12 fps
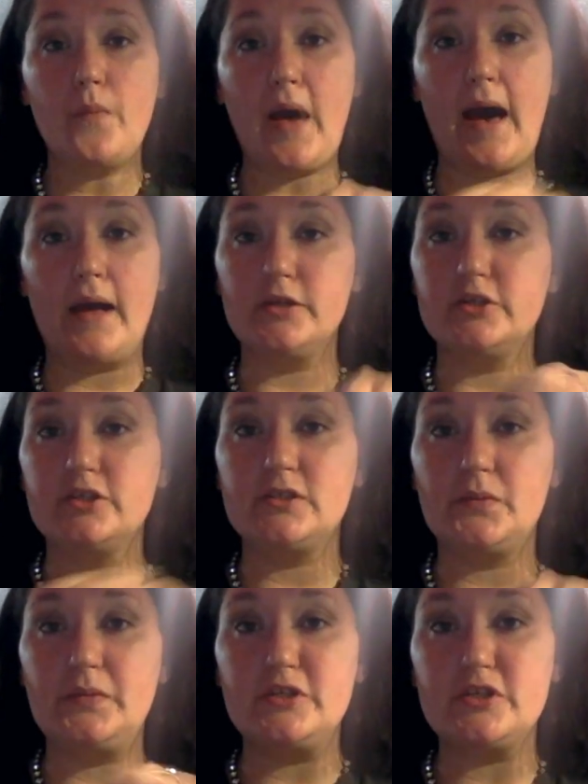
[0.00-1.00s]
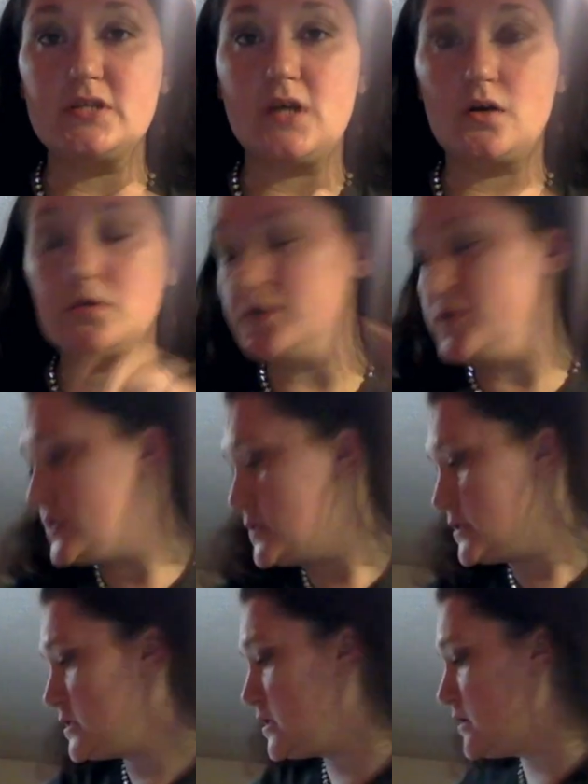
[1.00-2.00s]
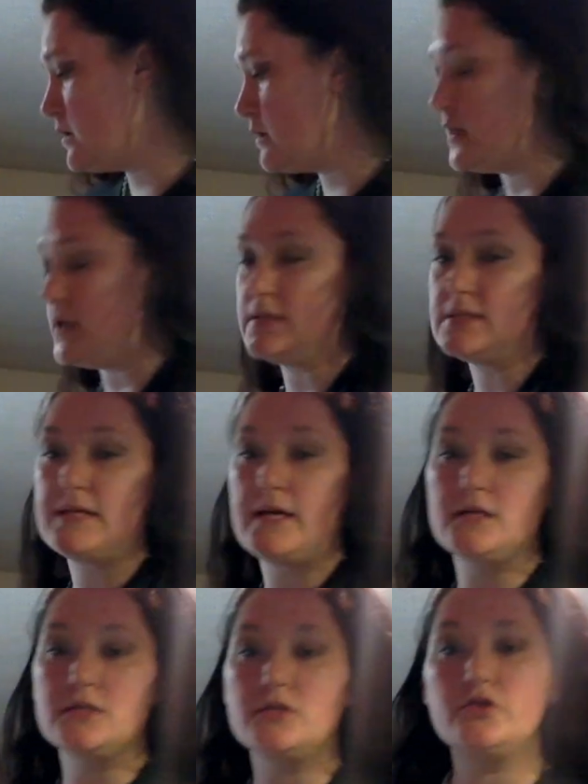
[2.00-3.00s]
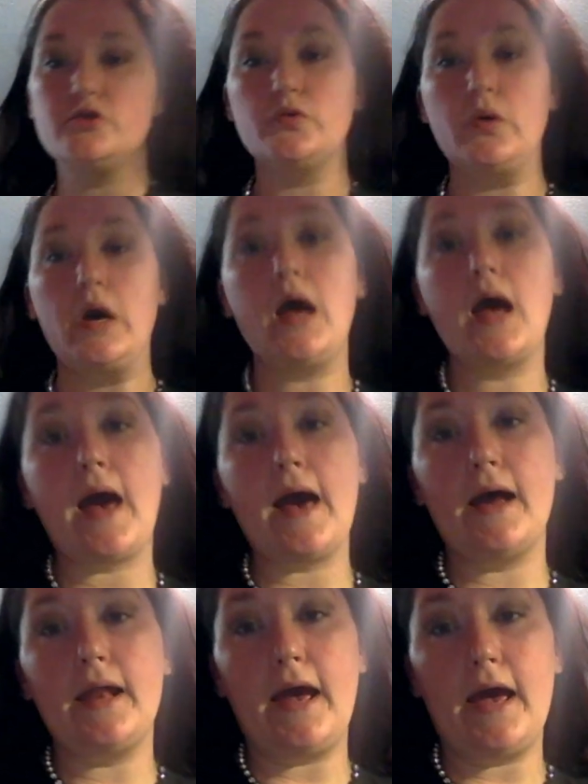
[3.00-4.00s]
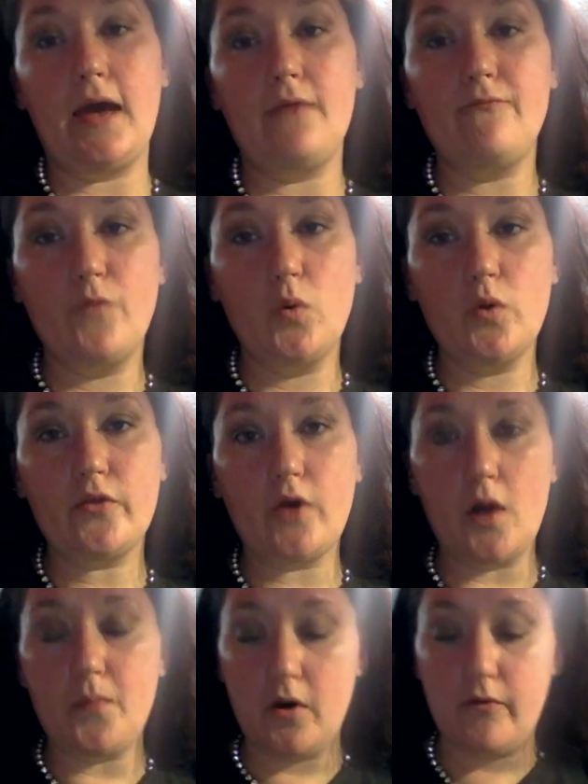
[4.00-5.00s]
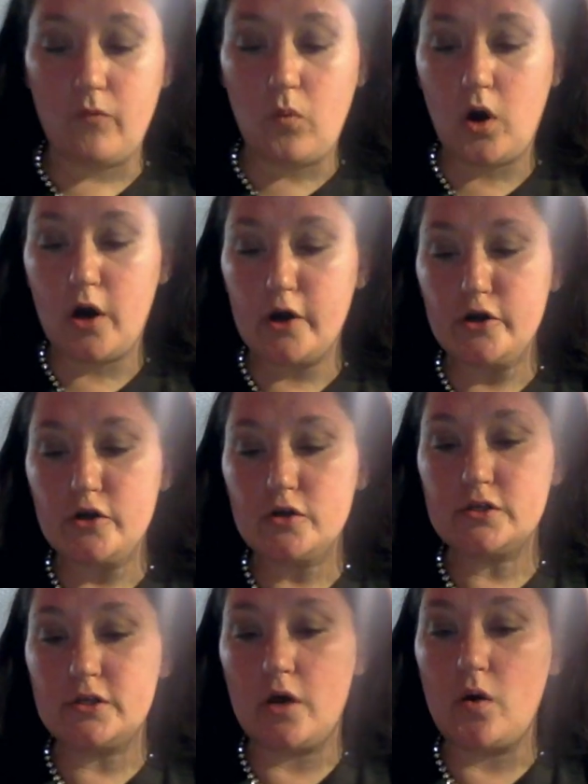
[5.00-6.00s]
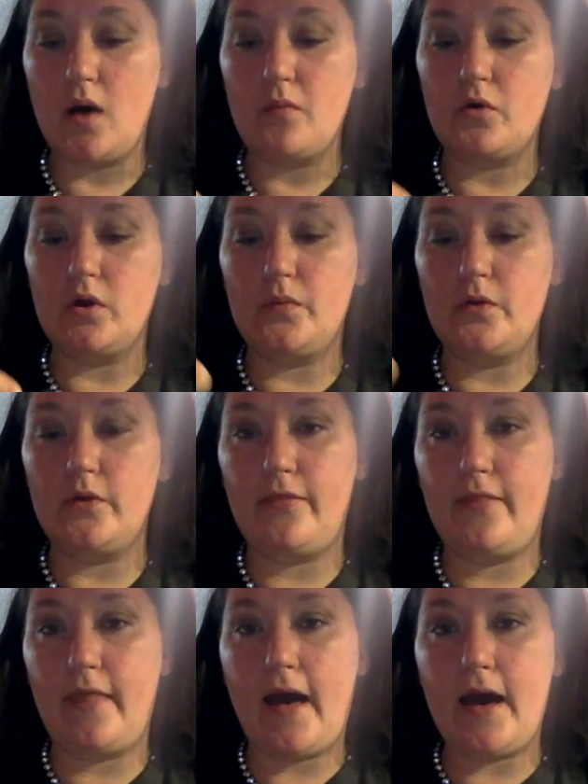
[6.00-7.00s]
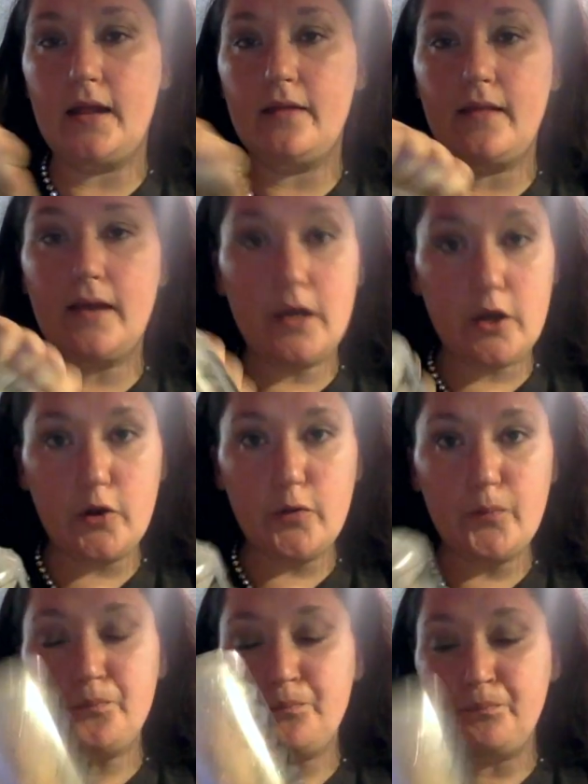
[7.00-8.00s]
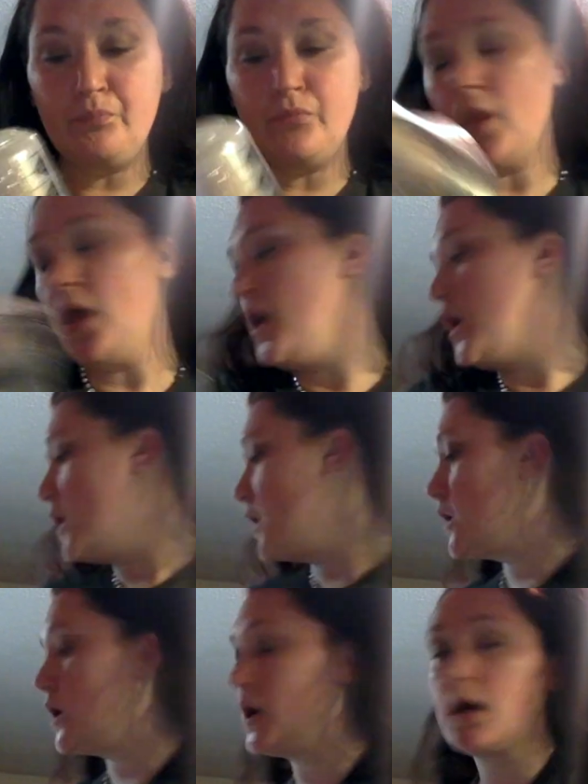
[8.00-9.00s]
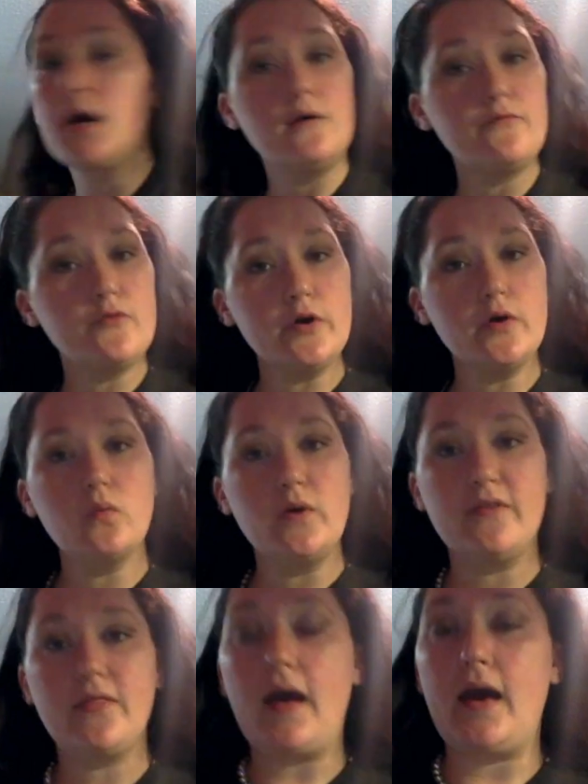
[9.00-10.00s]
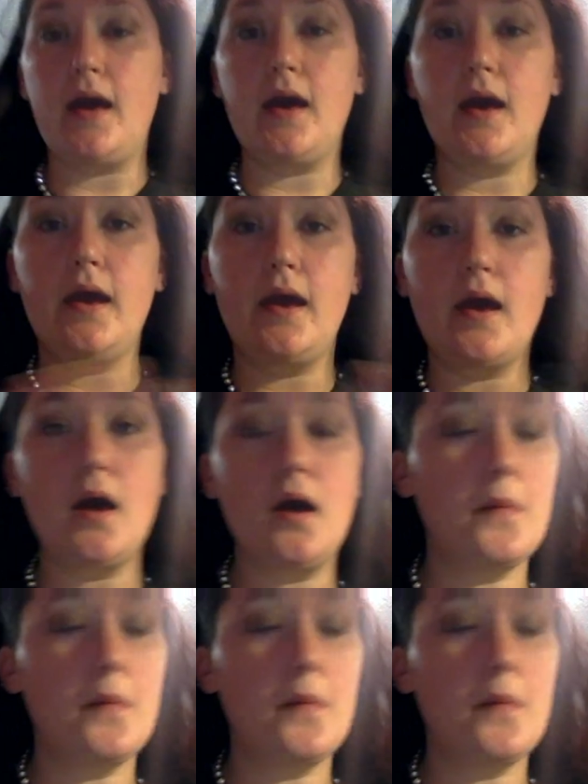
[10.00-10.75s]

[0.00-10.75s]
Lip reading: added just a pinch of salt to it. Then it says to add a 1/4 cup of water, so I'm going to put that in there. Going to cover it with a